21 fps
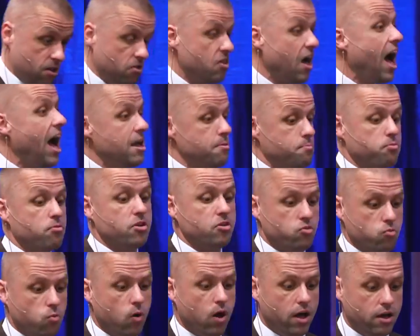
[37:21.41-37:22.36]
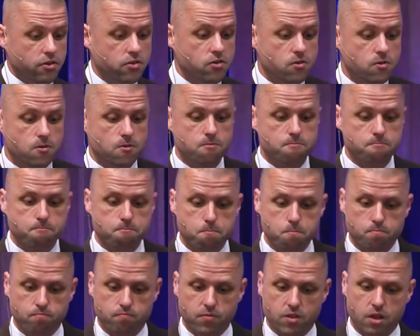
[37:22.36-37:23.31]
the high priest was
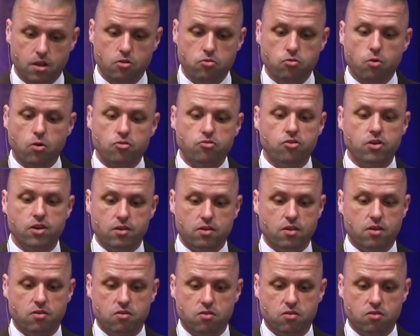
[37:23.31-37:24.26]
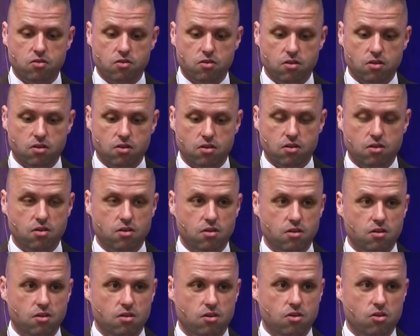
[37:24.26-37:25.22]
toward Jesus.
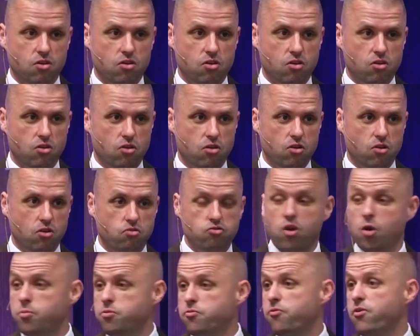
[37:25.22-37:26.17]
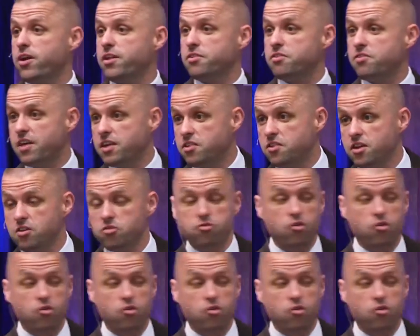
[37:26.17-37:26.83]
Job's friends, they see